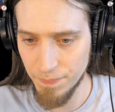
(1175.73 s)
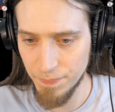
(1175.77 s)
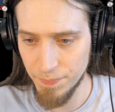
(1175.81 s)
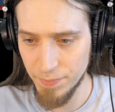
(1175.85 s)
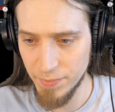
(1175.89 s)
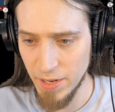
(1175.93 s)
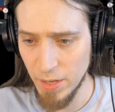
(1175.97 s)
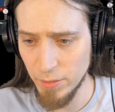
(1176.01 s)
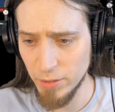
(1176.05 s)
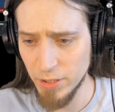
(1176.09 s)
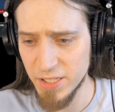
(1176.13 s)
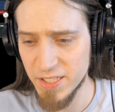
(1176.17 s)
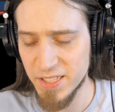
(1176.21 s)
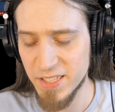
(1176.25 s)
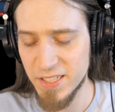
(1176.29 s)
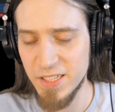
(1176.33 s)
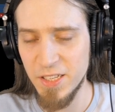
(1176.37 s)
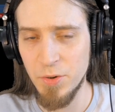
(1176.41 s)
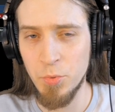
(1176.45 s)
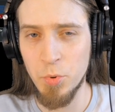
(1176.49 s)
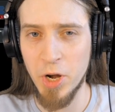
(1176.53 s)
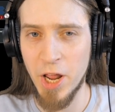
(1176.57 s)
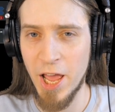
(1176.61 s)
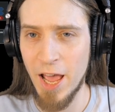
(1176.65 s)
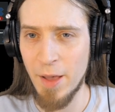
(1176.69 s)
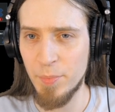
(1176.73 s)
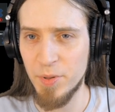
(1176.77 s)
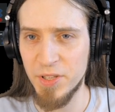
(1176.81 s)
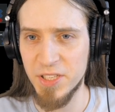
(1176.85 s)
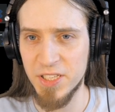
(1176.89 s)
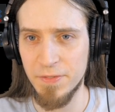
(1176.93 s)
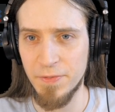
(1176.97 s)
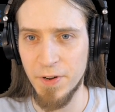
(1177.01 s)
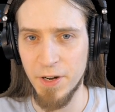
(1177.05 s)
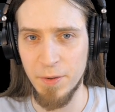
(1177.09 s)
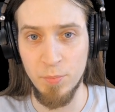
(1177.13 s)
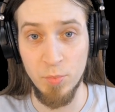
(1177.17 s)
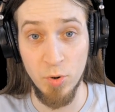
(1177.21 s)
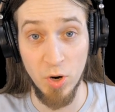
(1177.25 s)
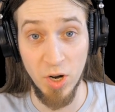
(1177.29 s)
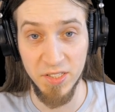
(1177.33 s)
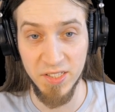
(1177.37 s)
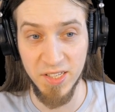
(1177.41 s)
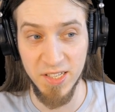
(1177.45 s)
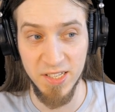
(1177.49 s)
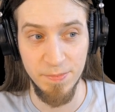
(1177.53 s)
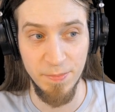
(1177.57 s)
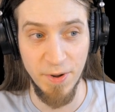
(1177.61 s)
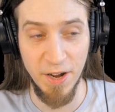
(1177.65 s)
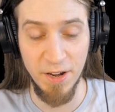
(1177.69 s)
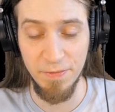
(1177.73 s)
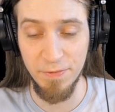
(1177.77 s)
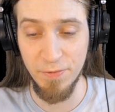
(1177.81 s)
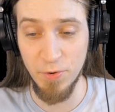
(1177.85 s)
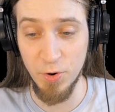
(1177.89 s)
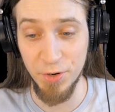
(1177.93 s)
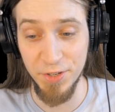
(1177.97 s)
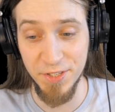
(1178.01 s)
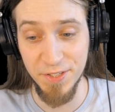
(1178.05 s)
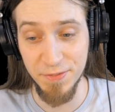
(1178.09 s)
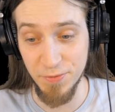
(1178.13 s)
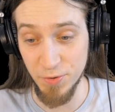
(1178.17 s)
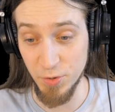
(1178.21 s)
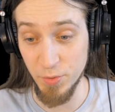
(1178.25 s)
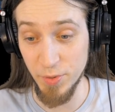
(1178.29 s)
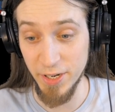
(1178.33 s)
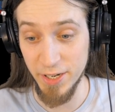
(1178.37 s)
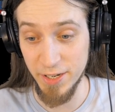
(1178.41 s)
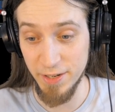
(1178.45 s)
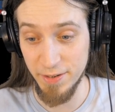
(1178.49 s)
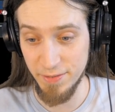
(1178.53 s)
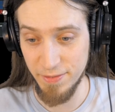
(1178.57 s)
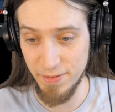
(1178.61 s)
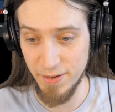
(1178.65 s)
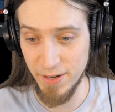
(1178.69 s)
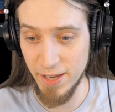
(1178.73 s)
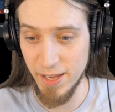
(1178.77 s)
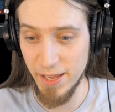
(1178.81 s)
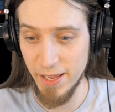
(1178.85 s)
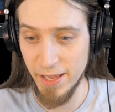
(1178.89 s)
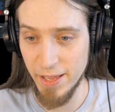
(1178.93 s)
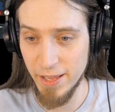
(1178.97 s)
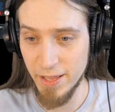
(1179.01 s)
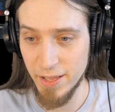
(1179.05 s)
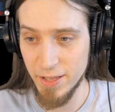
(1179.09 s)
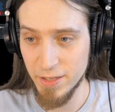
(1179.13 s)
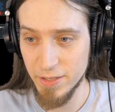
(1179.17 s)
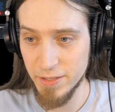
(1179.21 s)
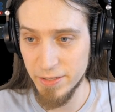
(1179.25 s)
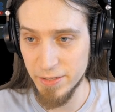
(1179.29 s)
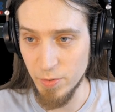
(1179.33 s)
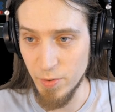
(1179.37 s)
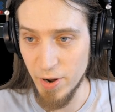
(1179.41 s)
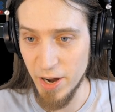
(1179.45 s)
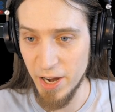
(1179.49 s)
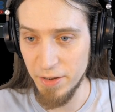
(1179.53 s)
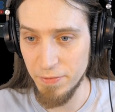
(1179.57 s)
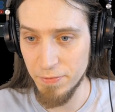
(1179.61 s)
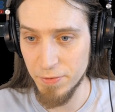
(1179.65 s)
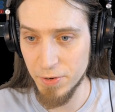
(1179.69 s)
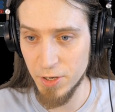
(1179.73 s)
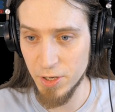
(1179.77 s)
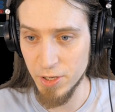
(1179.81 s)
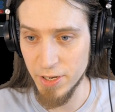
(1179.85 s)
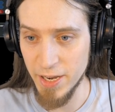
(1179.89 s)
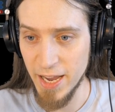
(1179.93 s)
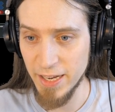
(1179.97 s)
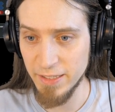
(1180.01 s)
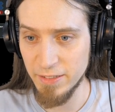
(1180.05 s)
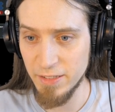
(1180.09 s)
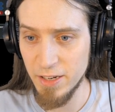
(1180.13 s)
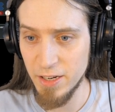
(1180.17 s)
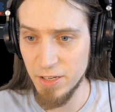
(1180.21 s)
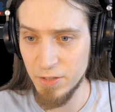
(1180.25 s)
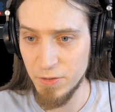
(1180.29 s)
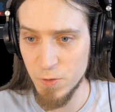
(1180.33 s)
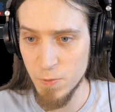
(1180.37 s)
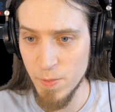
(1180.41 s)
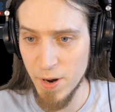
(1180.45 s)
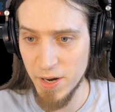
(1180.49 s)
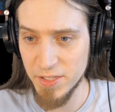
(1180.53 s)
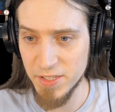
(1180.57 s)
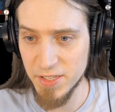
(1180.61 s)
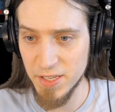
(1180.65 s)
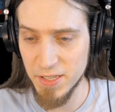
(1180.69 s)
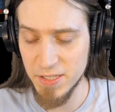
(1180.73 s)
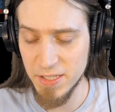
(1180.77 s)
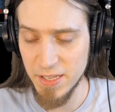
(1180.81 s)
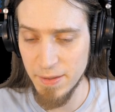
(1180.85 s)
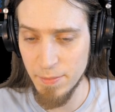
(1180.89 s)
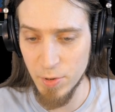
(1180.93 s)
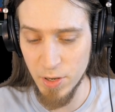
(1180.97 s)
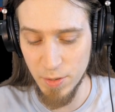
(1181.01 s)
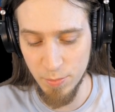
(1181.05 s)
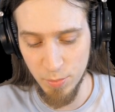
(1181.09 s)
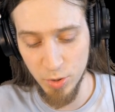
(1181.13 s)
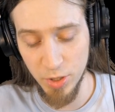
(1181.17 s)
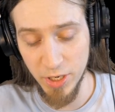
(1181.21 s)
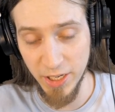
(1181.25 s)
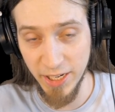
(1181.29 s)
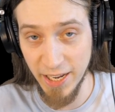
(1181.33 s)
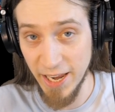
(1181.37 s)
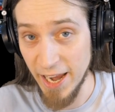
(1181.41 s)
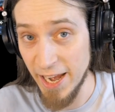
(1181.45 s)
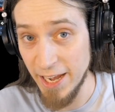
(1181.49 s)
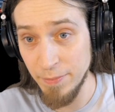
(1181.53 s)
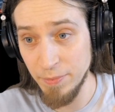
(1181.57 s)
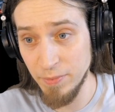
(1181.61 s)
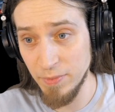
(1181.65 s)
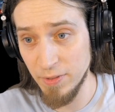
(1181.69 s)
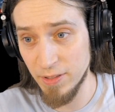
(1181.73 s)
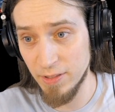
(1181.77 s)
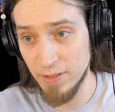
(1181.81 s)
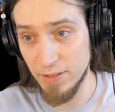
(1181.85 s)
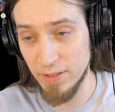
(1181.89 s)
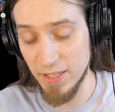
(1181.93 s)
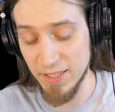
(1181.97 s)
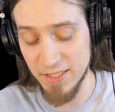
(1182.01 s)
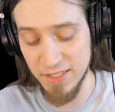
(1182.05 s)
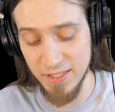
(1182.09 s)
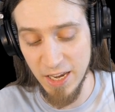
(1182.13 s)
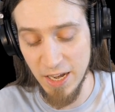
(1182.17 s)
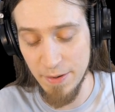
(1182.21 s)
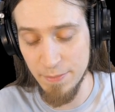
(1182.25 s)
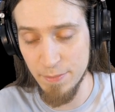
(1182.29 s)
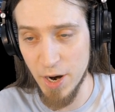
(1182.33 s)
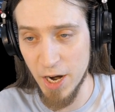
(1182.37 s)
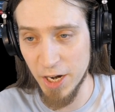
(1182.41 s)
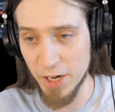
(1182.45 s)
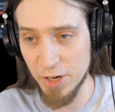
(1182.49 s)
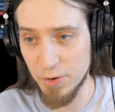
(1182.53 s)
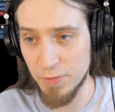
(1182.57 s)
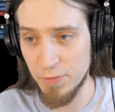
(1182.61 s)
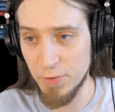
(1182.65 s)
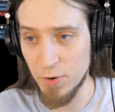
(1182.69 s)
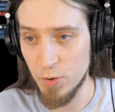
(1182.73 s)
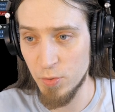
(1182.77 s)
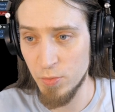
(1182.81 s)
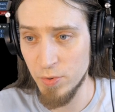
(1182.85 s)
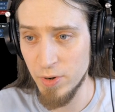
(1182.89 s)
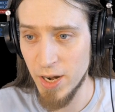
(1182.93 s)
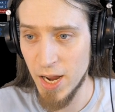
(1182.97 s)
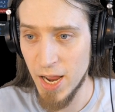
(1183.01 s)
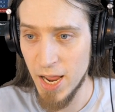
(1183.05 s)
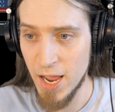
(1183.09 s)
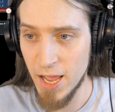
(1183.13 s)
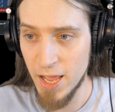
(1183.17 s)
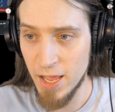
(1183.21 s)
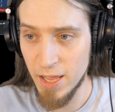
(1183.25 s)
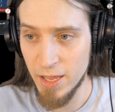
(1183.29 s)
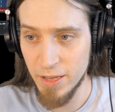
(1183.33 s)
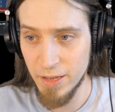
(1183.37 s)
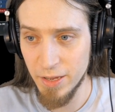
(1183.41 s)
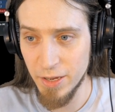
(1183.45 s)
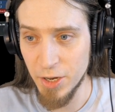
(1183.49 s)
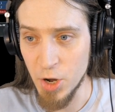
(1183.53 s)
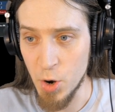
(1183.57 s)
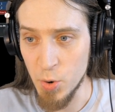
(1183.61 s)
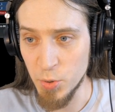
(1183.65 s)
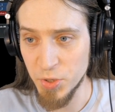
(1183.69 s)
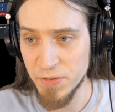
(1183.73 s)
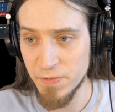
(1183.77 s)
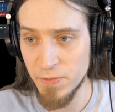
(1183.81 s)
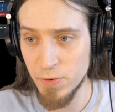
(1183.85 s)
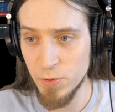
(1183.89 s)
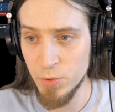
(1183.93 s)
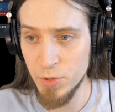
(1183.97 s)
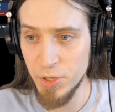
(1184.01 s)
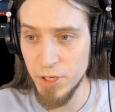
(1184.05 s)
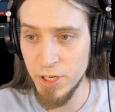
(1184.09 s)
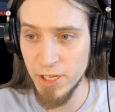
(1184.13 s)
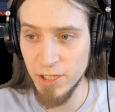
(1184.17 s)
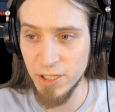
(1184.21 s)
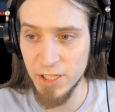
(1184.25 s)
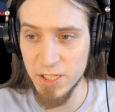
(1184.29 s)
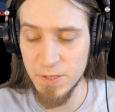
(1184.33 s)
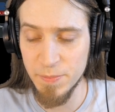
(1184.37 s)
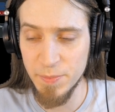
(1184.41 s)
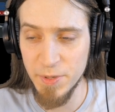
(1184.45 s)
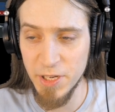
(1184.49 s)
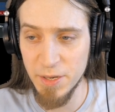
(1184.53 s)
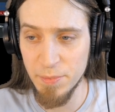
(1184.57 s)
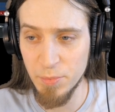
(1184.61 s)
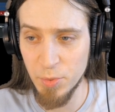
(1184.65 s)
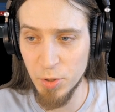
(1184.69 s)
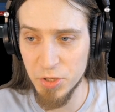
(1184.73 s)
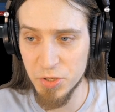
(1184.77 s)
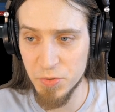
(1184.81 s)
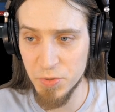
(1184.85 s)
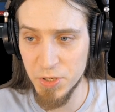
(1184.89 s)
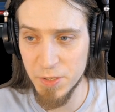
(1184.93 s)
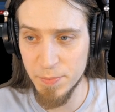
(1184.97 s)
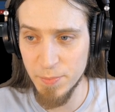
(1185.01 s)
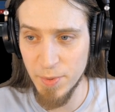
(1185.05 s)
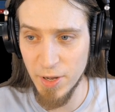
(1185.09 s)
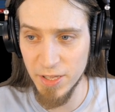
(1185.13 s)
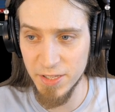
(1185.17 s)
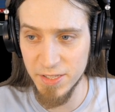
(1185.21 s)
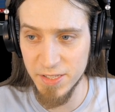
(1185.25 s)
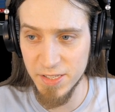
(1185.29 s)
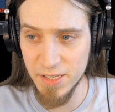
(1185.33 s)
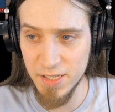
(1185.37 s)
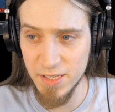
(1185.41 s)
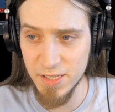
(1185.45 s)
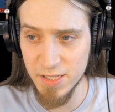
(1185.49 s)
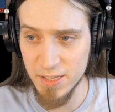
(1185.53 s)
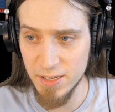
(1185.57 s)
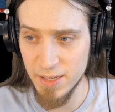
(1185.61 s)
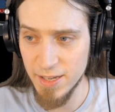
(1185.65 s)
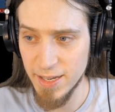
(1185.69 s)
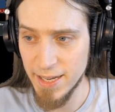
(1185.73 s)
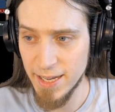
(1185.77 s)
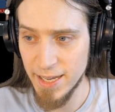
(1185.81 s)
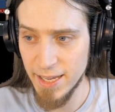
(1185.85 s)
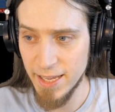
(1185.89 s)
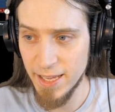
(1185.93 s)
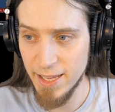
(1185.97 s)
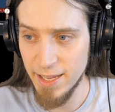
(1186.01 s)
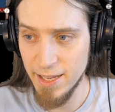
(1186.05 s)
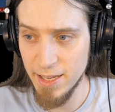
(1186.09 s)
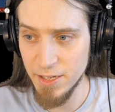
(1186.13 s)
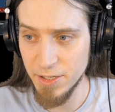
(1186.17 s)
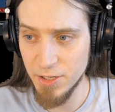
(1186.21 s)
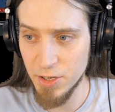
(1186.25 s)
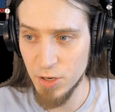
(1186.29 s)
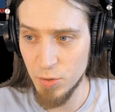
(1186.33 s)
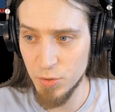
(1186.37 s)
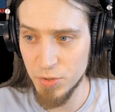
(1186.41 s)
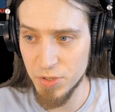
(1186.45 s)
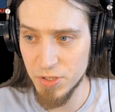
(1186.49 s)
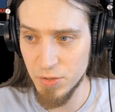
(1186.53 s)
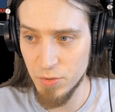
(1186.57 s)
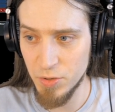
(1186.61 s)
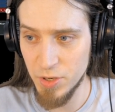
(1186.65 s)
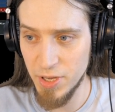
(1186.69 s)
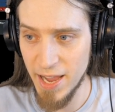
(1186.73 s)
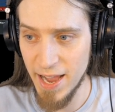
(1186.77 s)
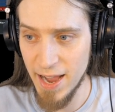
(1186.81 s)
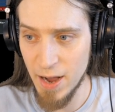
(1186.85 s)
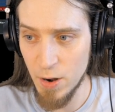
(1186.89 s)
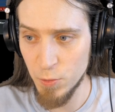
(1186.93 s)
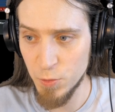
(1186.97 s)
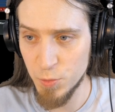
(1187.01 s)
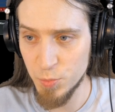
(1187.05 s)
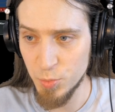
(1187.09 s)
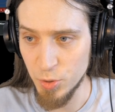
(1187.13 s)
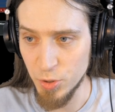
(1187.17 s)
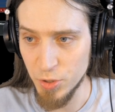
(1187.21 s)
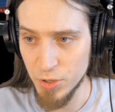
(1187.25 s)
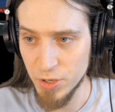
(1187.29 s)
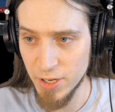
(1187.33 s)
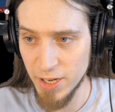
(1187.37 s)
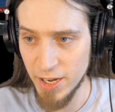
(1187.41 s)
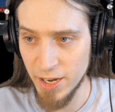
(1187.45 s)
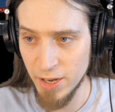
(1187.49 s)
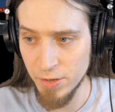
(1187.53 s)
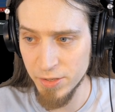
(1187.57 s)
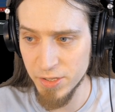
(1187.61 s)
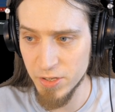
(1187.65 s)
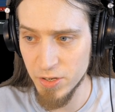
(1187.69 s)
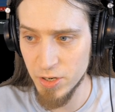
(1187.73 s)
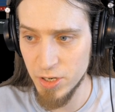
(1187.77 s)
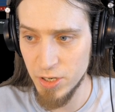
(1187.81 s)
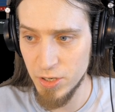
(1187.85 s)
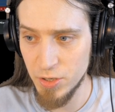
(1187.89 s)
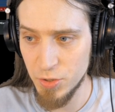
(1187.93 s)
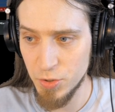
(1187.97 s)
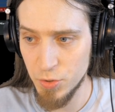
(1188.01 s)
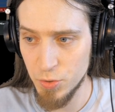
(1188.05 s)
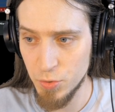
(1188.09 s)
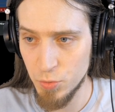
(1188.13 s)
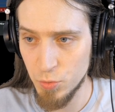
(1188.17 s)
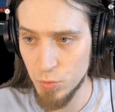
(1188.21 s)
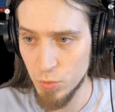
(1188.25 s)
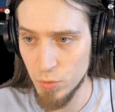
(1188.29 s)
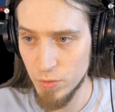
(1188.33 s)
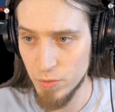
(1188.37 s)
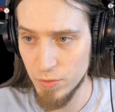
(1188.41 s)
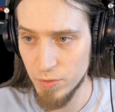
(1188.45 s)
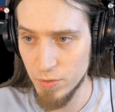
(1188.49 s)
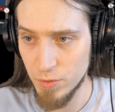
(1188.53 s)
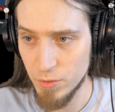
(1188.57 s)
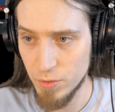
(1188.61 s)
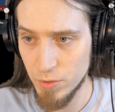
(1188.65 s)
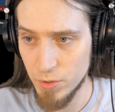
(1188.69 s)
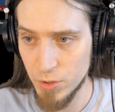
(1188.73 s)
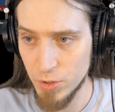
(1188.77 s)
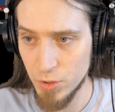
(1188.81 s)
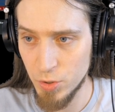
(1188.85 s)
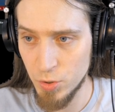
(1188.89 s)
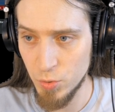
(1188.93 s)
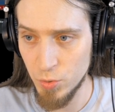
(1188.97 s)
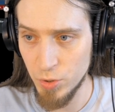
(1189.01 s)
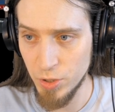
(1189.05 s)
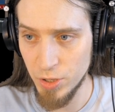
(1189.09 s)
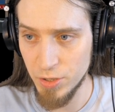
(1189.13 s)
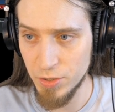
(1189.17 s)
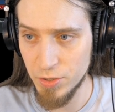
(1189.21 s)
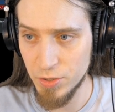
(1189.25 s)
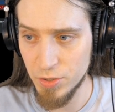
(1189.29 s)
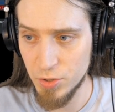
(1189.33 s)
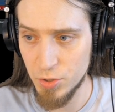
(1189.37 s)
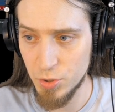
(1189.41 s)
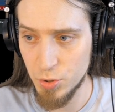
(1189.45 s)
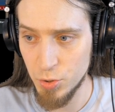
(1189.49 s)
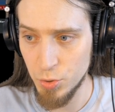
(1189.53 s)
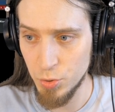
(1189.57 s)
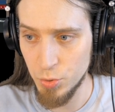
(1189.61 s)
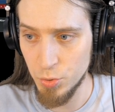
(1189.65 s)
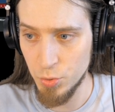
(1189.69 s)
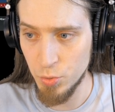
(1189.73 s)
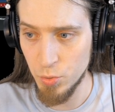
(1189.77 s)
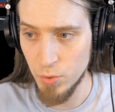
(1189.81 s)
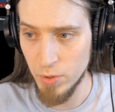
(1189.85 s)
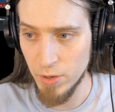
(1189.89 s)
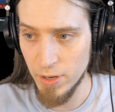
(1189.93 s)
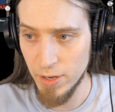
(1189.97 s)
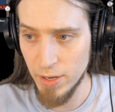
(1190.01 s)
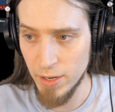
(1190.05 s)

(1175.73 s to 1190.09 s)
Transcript: Now let's see what happens if I process my voice through it. So I've connected it to my system and put again the same microphone, goes for the LSP impulse responses, and goes to the output. I also need to route it to